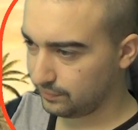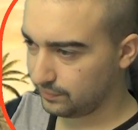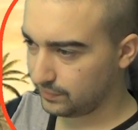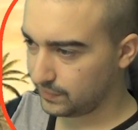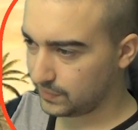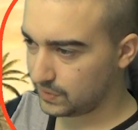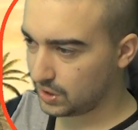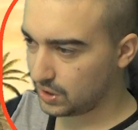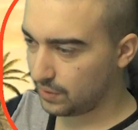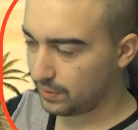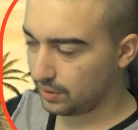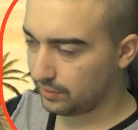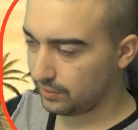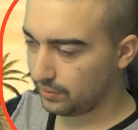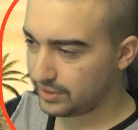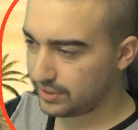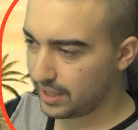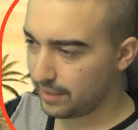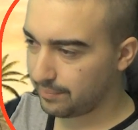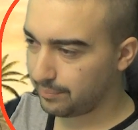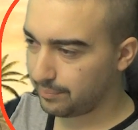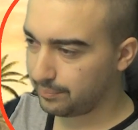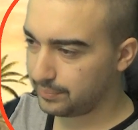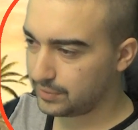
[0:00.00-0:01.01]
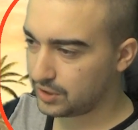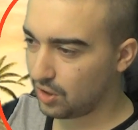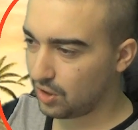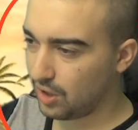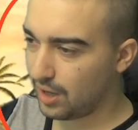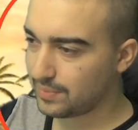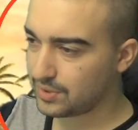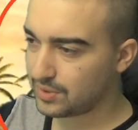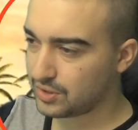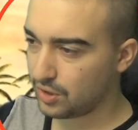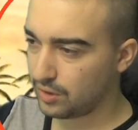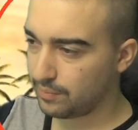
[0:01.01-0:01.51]
Don't want to lose that
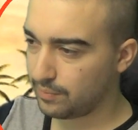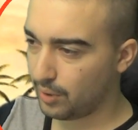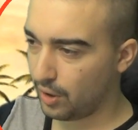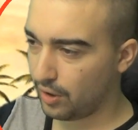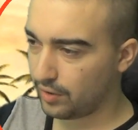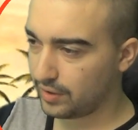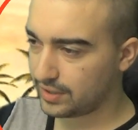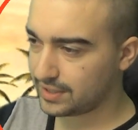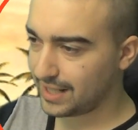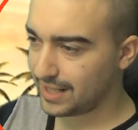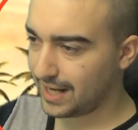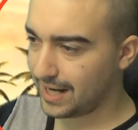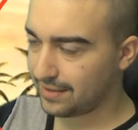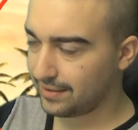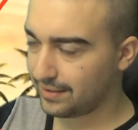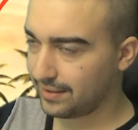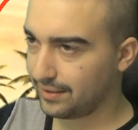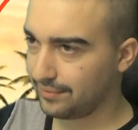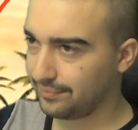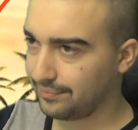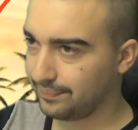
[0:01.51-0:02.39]
times two bonus either.